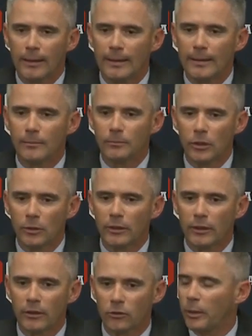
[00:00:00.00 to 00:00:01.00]
um, you know,
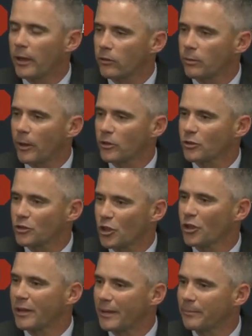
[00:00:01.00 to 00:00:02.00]
it, it, has been a special
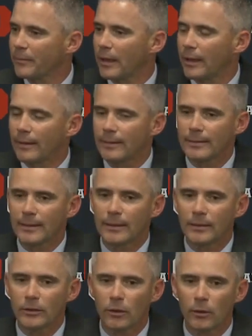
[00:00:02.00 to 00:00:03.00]
journey. And uh,
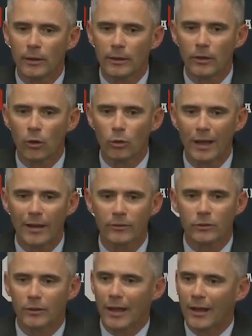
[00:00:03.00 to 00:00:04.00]
you know, I know
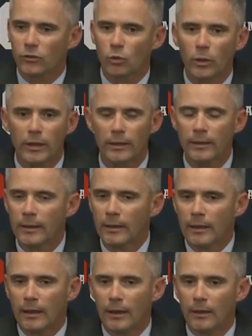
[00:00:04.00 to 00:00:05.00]
last last week
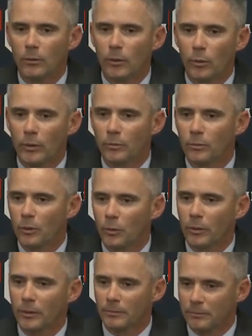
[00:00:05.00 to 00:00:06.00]
uh, when we
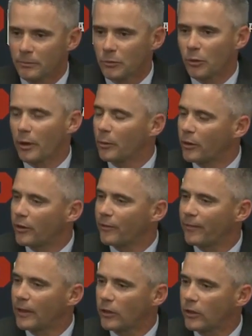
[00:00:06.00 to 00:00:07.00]
when we were able to
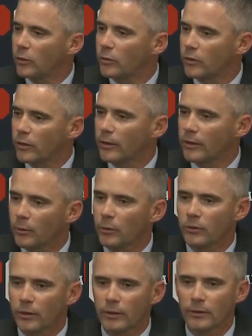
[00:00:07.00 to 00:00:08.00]
defeat Houston, it
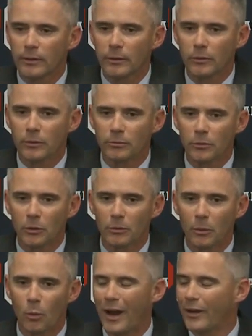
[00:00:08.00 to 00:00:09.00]
was a it was a,
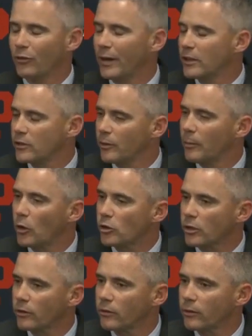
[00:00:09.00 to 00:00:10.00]
a wide range of
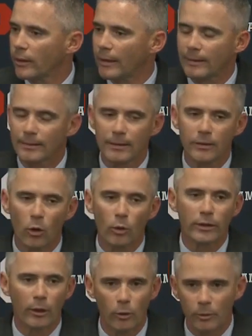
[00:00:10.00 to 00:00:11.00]
emotions. And uh,
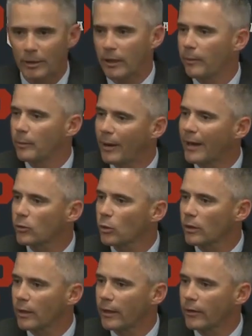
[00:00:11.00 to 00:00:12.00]
knowing that we'd be coming back to
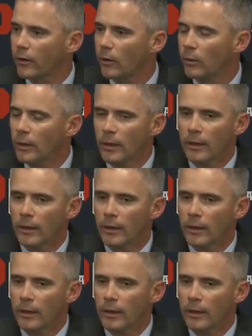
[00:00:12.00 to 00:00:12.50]
Orlando,